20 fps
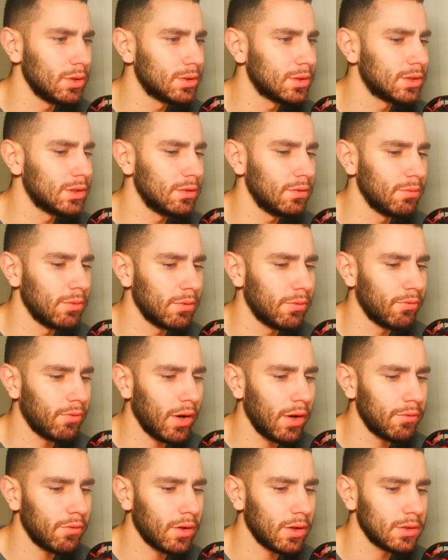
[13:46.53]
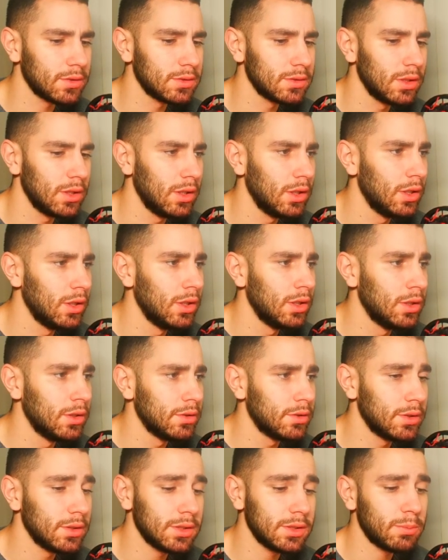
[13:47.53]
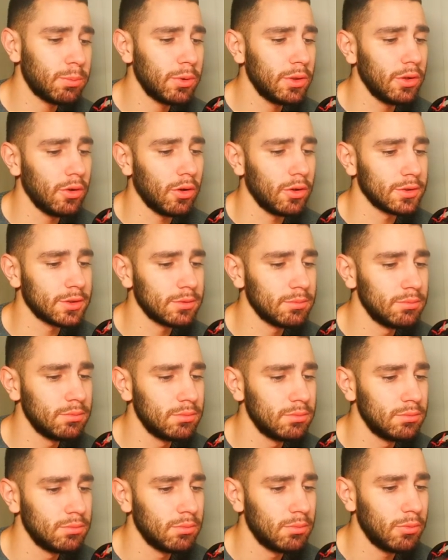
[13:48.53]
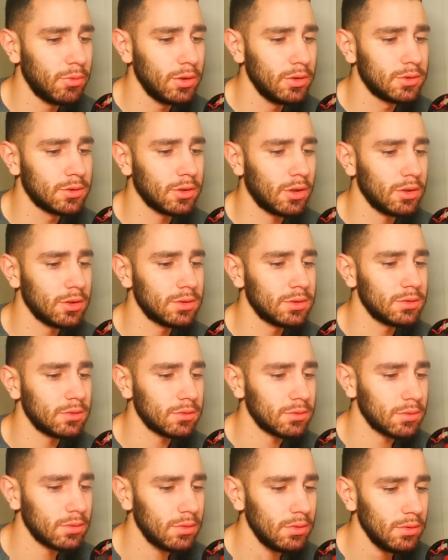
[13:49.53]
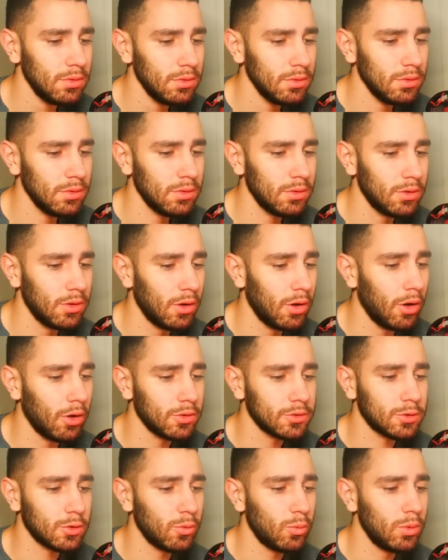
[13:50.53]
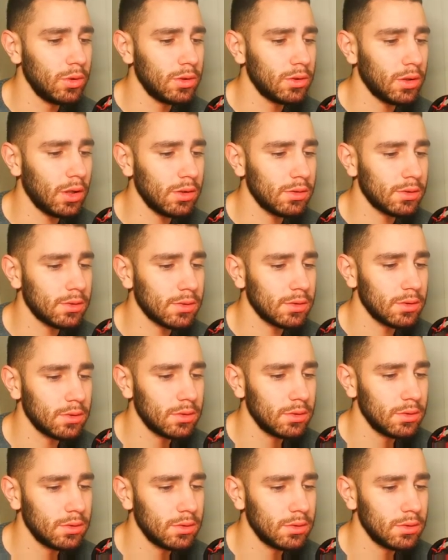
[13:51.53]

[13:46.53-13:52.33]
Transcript: Let's see, with 5 cards. This is pretty awesome, pretty solid. Also really nice.